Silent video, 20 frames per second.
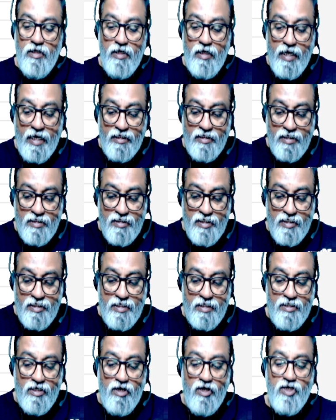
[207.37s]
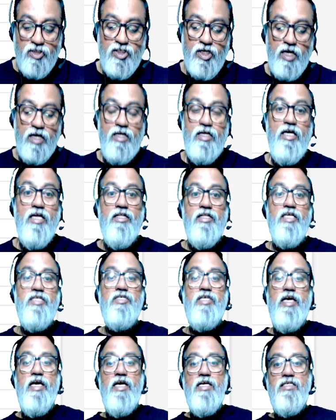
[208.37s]
like this is third charge. In this
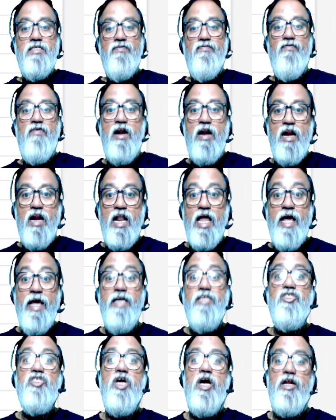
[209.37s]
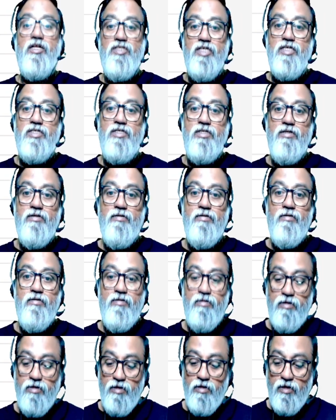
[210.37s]
case, for like charges,
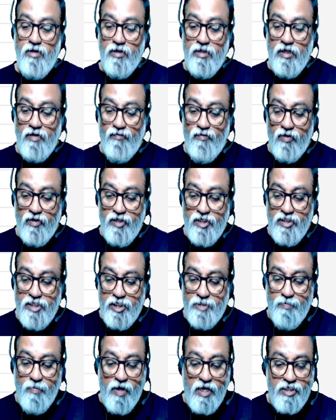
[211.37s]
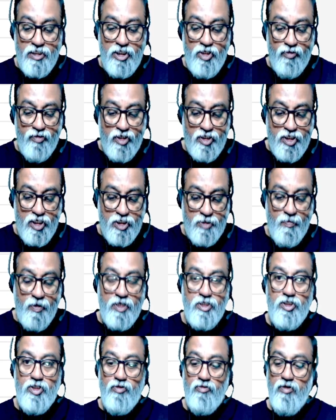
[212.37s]
therefore this is positive, this is
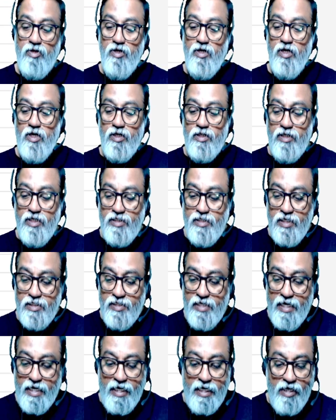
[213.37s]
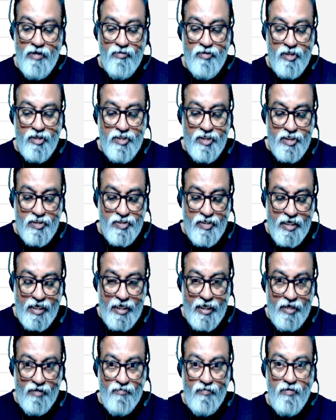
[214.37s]
positive, this is negative, this is
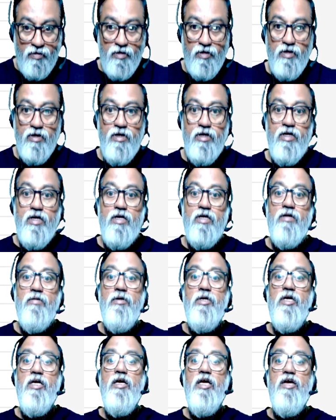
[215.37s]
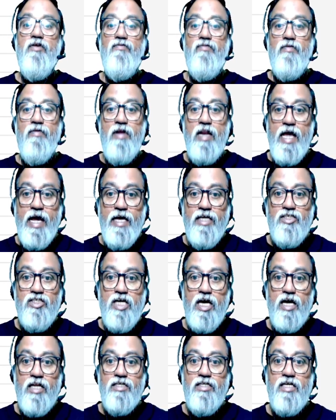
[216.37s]
negative. If like
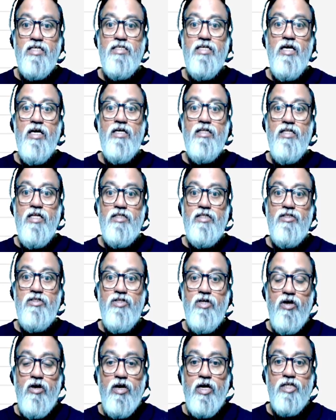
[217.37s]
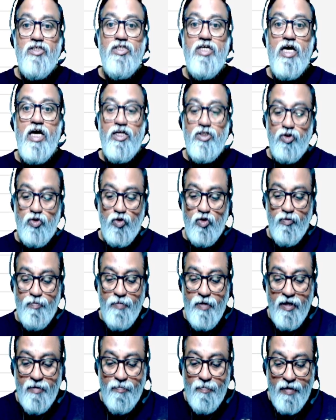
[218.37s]
charges, the third charge should
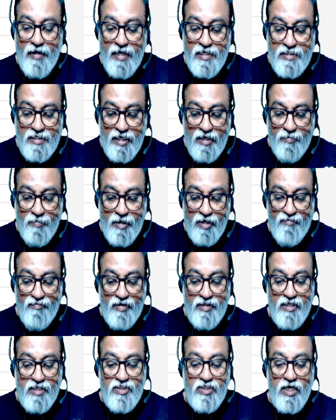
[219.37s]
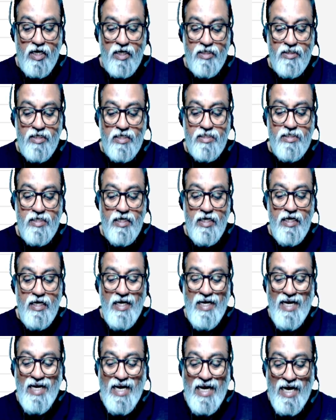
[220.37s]
be placed in between the charges
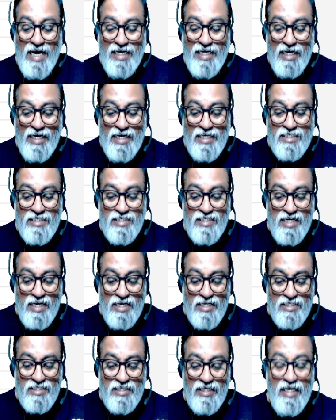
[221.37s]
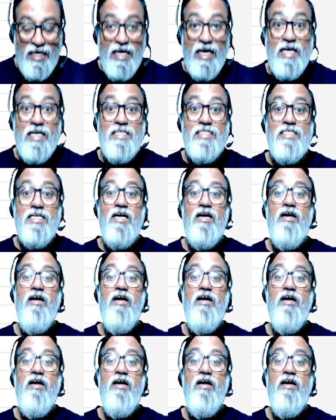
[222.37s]
at a distance x